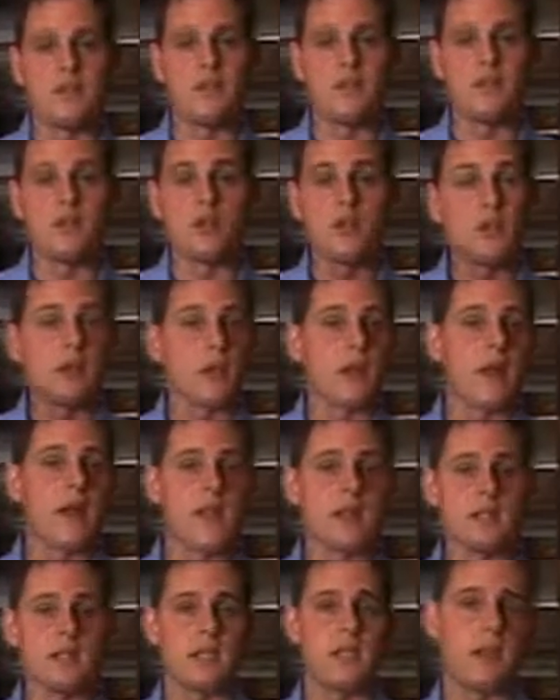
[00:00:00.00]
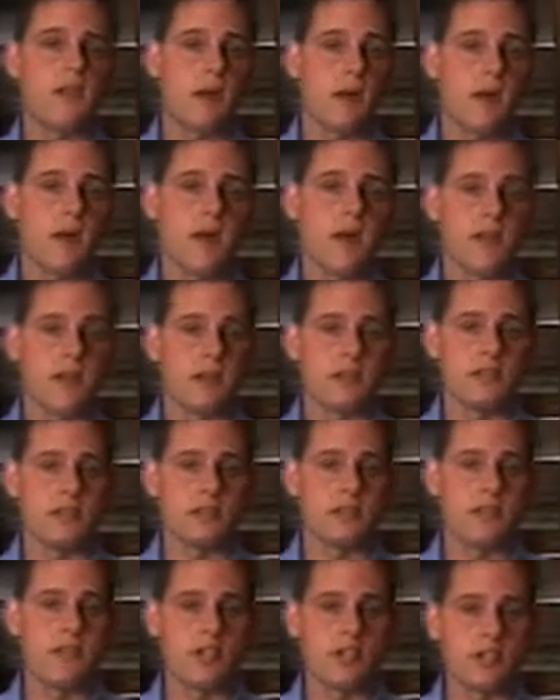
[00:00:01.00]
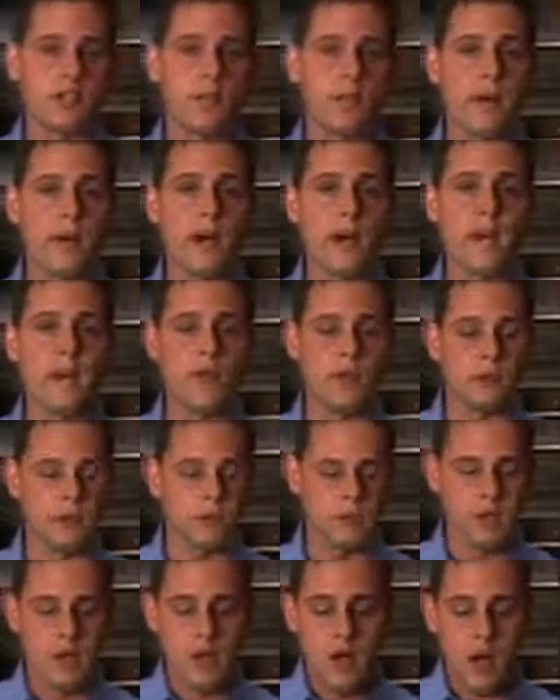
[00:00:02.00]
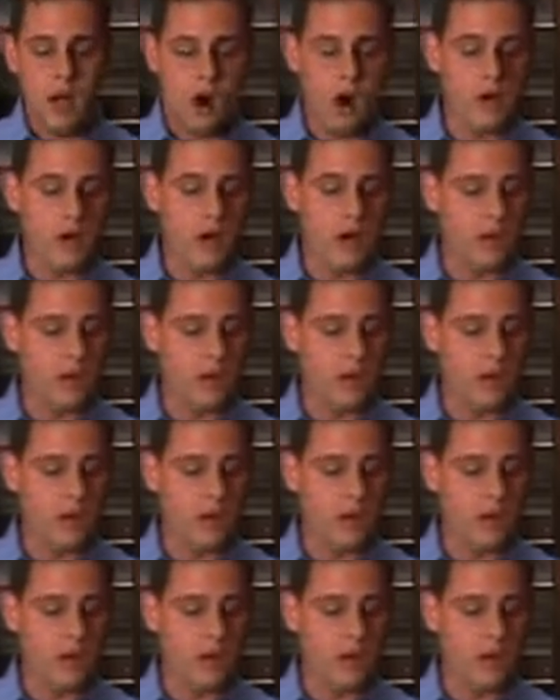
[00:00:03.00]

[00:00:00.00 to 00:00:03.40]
You're neutralizing free radicals throughout your body, which are